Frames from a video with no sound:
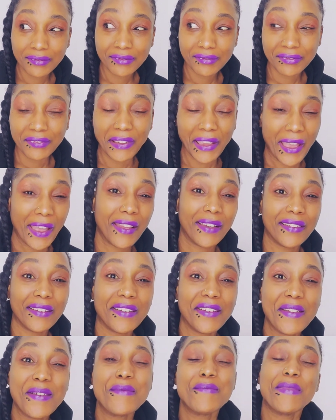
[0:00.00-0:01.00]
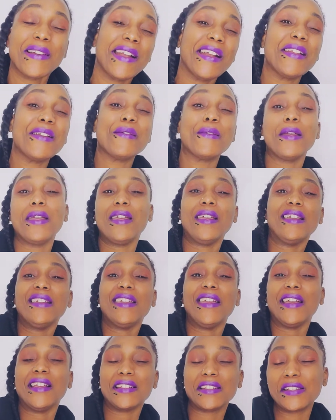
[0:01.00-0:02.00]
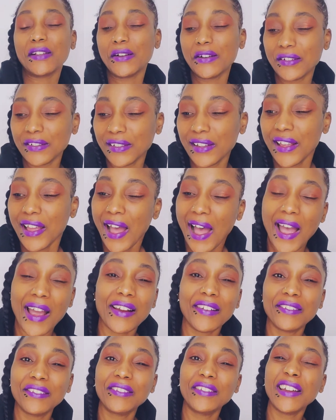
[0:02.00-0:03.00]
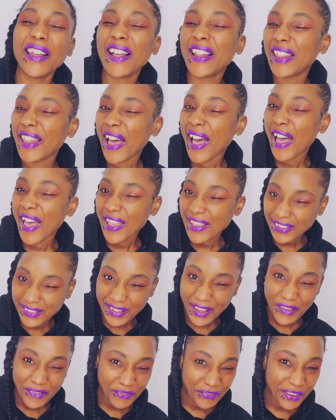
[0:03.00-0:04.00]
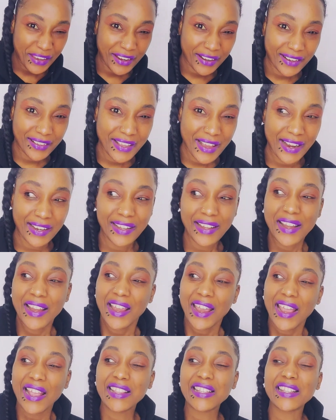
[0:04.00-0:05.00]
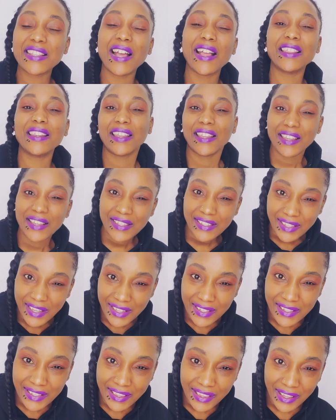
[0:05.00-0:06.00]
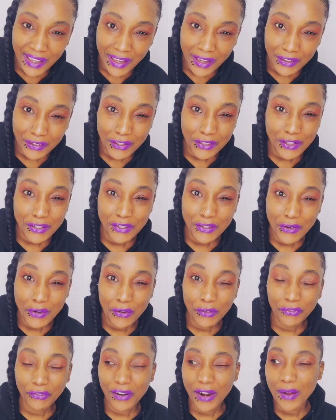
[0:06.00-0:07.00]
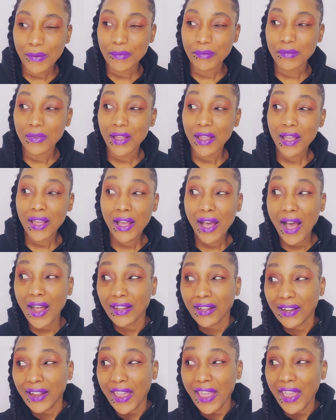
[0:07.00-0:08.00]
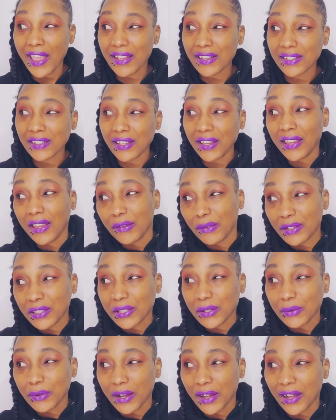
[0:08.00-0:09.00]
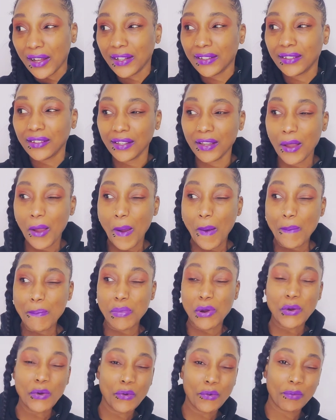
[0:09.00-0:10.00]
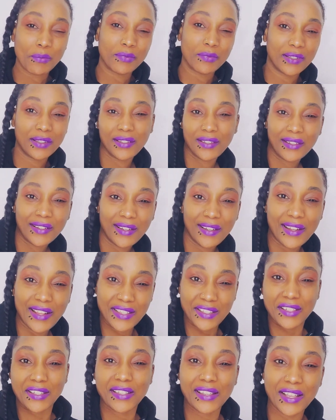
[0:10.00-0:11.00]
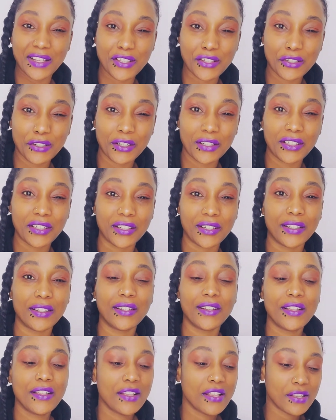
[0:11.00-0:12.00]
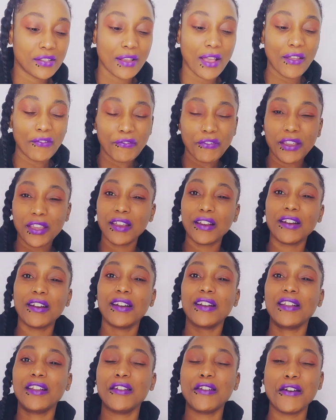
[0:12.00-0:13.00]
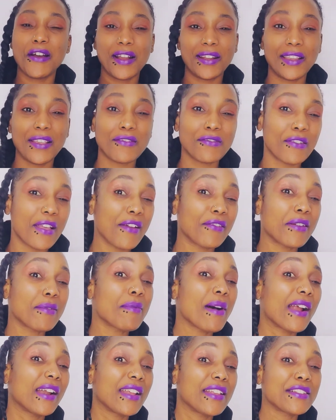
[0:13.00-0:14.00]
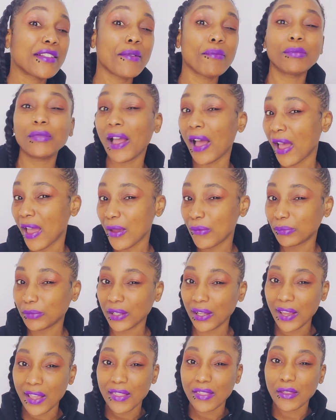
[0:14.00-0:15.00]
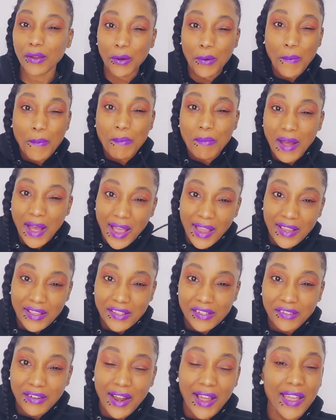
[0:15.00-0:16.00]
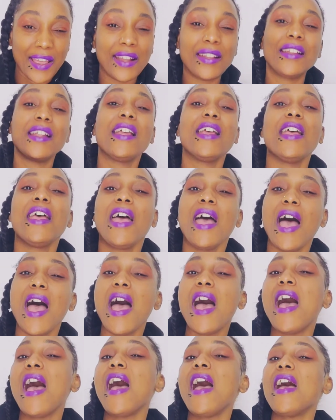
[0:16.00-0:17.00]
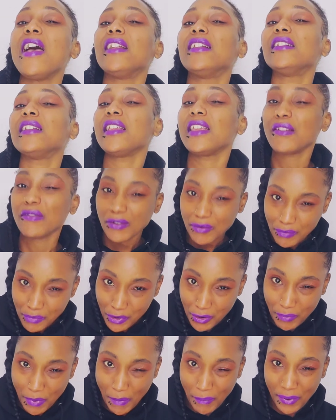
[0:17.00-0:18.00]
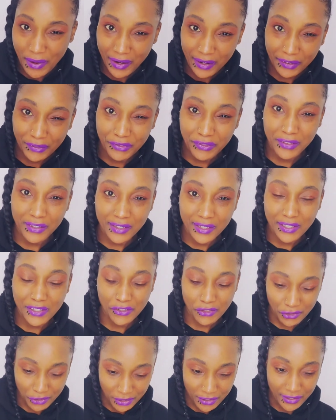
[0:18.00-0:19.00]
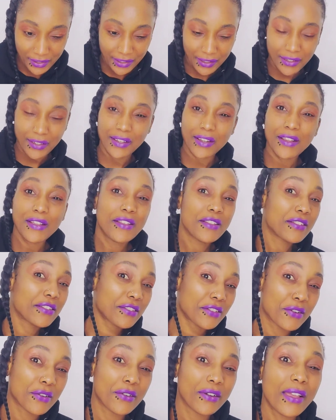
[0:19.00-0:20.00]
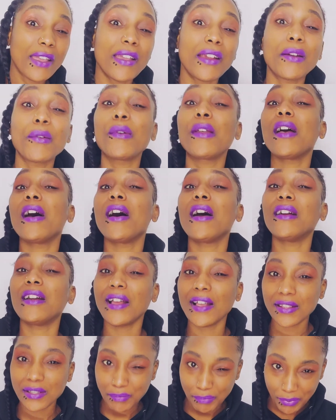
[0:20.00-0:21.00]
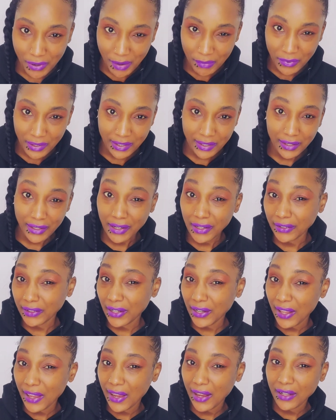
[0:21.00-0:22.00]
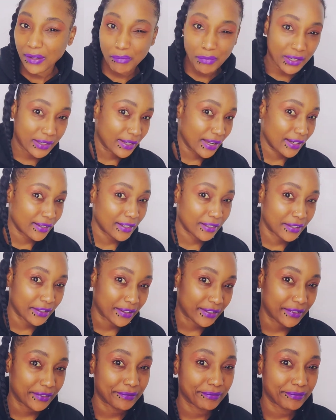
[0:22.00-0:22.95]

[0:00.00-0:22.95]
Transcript: Yeah. But anyway, so I realized and I figured that it's not the easiest thing to just go from holidays, eat what you want, boom, let's just get structured. So I figured, I'd give everybody some time to get their minds right and even more prepared for this journey. So here we are as promised, delayed but not deterred.